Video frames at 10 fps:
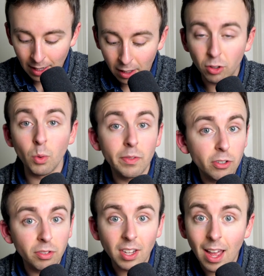So we've
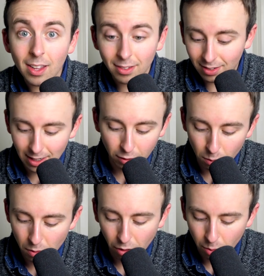just got 6
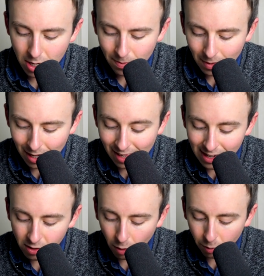root 3, and
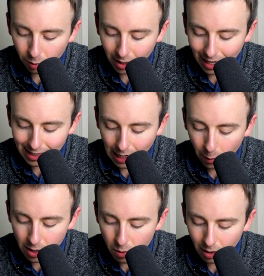then don't forget
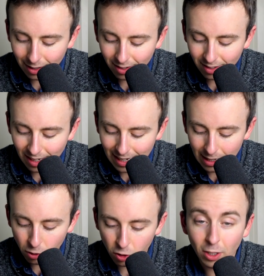our units
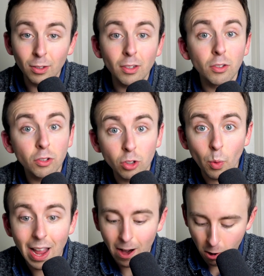inches
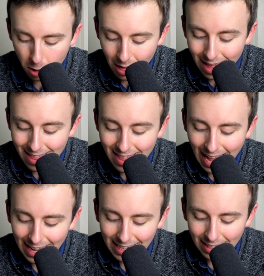squared.
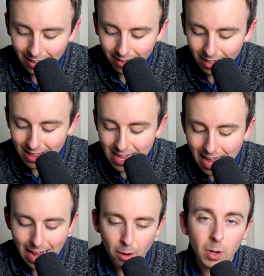That is
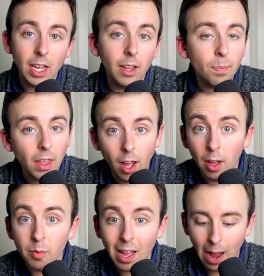the area
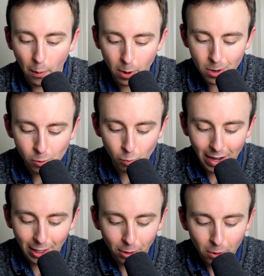of our
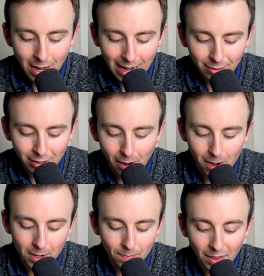regular
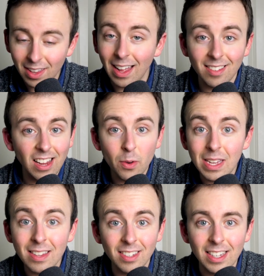hexagon. And that's how
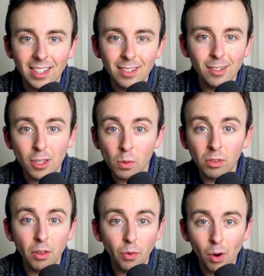easy it is to
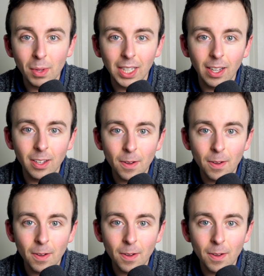use the formula.